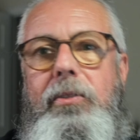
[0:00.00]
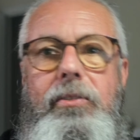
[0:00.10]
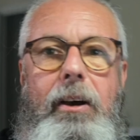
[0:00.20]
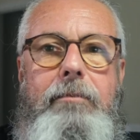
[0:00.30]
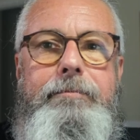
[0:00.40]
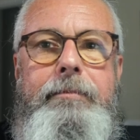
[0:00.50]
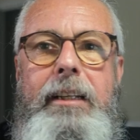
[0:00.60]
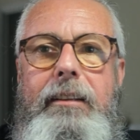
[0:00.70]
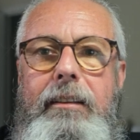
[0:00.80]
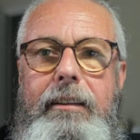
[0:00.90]
So
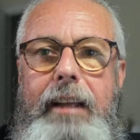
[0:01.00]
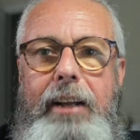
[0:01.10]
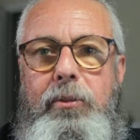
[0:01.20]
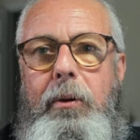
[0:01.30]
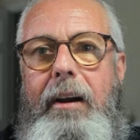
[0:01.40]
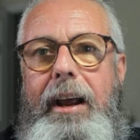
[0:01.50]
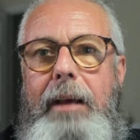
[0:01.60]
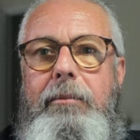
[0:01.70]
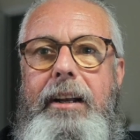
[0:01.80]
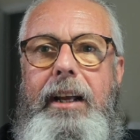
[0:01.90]
that's where I
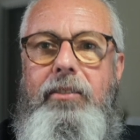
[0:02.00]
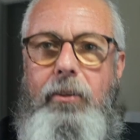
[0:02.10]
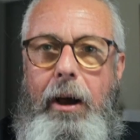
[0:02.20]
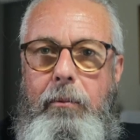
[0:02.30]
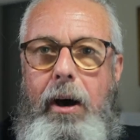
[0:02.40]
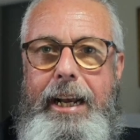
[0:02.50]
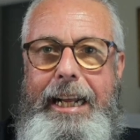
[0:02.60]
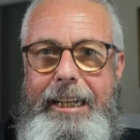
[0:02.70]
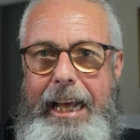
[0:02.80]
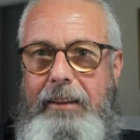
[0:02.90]
am today. So I wanted to
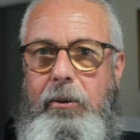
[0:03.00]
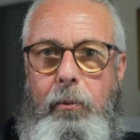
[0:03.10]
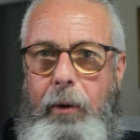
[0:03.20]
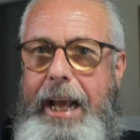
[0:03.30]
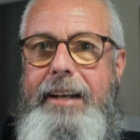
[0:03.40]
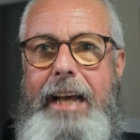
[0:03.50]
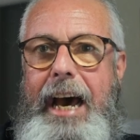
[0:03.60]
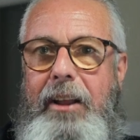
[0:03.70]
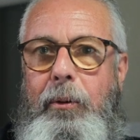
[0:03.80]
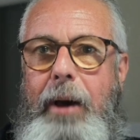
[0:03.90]
get that little rant
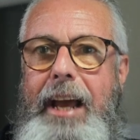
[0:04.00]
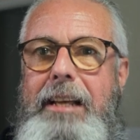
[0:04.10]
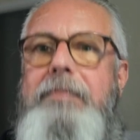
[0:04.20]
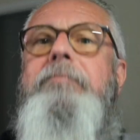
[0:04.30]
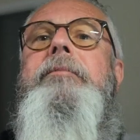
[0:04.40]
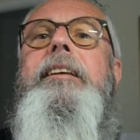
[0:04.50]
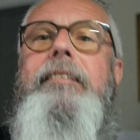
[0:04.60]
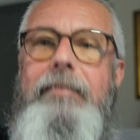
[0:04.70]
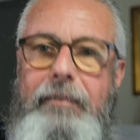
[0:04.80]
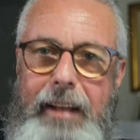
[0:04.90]
out of the way.
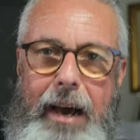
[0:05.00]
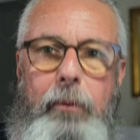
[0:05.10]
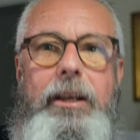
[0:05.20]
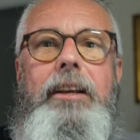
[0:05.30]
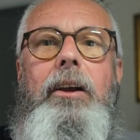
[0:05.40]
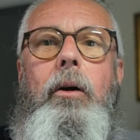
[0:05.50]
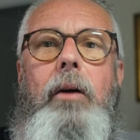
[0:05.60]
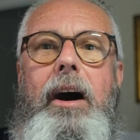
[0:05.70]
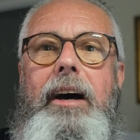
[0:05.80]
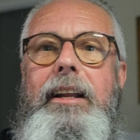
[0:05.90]
Now we can go
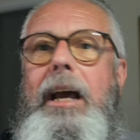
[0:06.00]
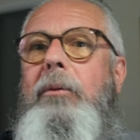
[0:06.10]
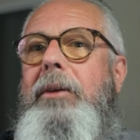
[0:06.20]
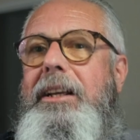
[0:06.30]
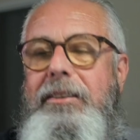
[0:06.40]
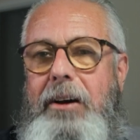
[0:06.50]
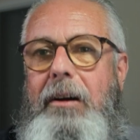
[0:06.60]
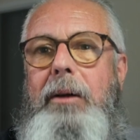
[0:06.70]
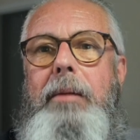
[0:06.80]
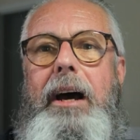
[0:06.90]
on and we can
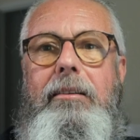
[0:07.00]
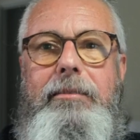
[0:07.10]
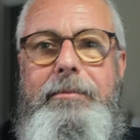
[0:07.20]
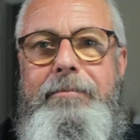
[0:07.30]
talk about.